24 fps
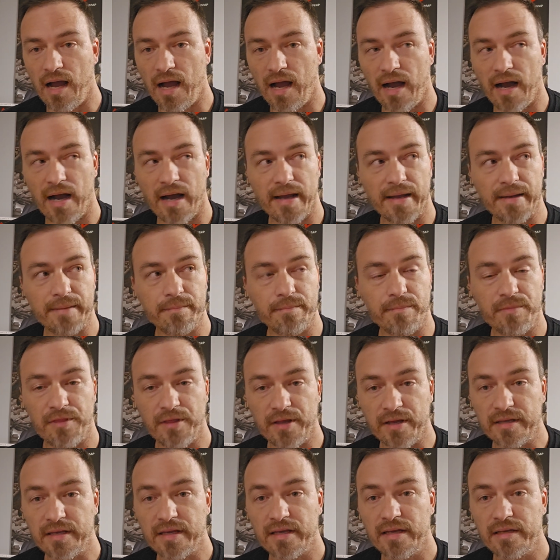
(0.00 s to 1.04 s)
I'm
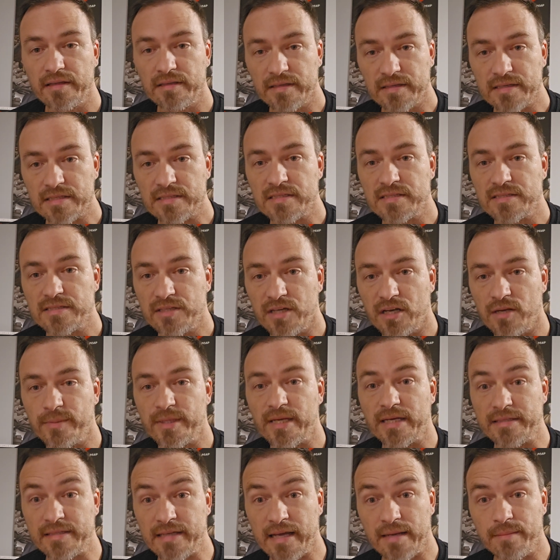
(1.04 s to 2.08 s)
thinking this is going to be
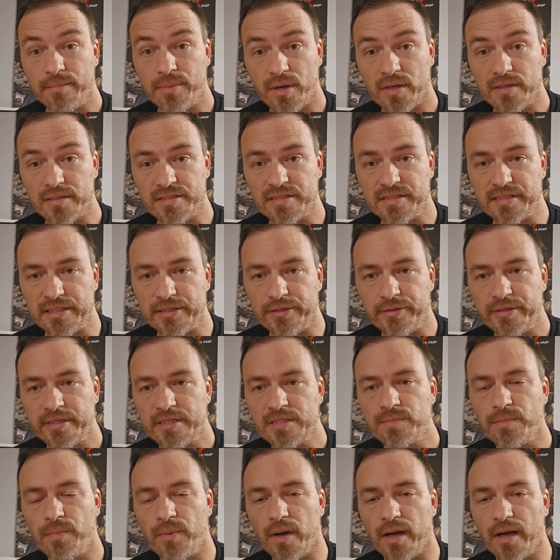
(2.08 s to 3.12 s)
a 10-part
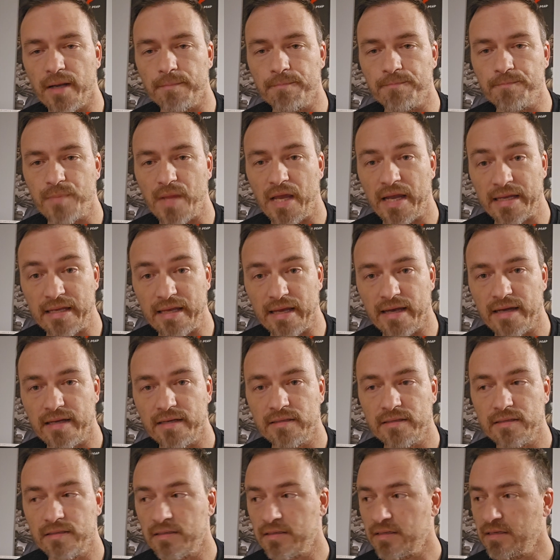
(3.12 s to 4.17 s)
series, but again,